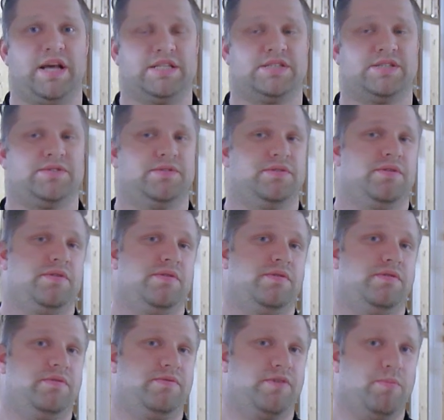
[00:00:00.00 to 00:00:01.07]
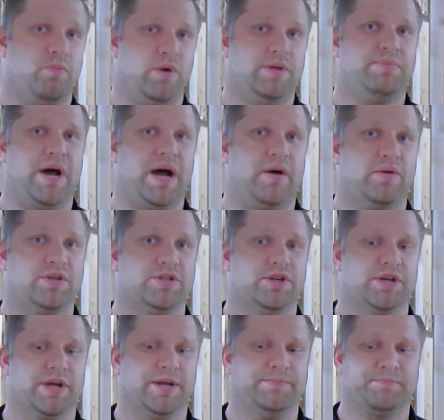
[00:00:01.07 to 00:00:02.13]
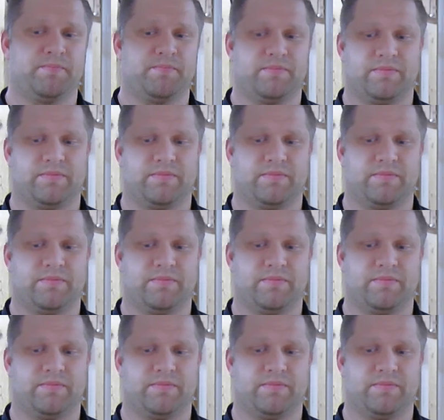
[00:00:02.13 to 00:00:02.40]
lights from one power circuit.